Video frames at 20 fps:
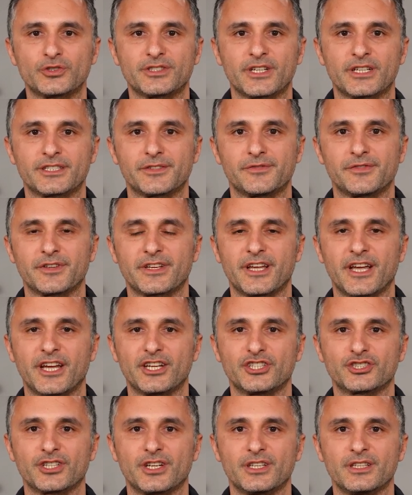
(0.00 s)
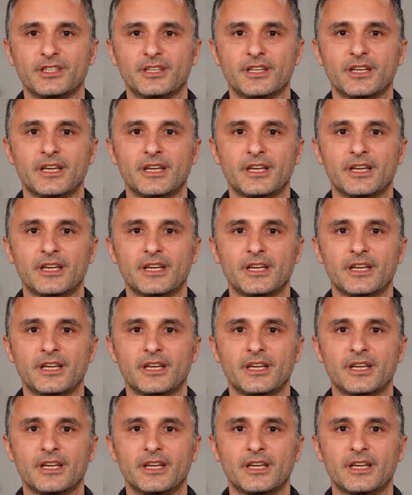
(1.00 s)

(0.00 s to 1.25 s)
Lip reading: certification,